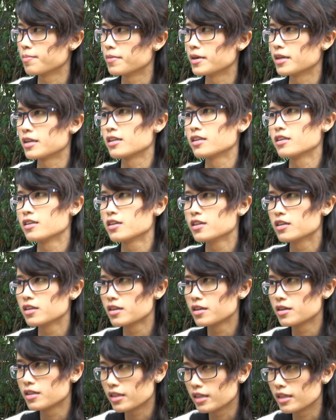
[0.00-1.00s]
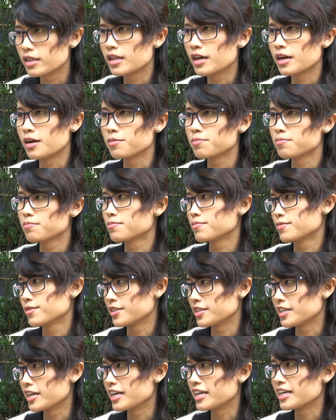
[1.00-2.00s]
But now
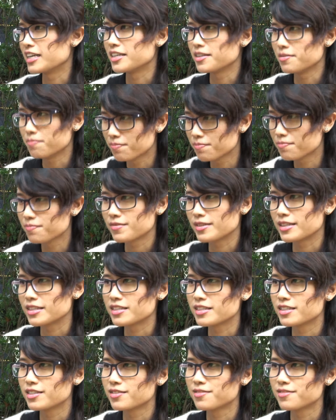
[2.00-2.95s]
today, this